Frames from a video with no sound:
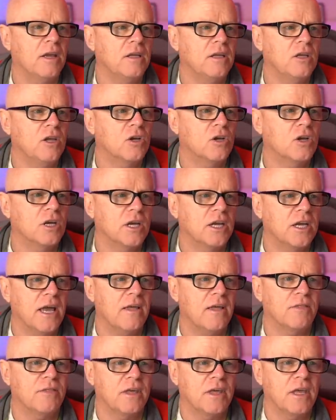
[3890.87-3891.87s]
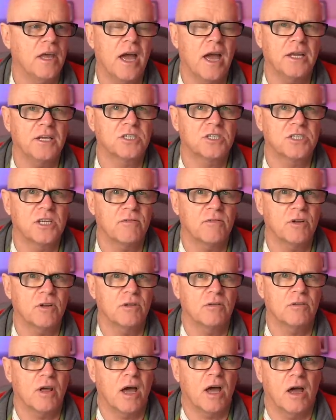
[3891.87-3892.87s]
you can get the
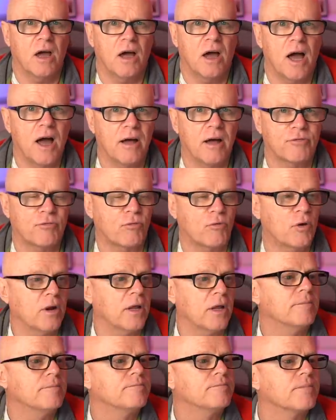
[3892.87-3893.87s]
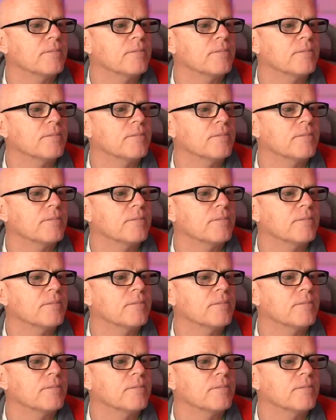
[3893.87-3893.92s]
A7R3.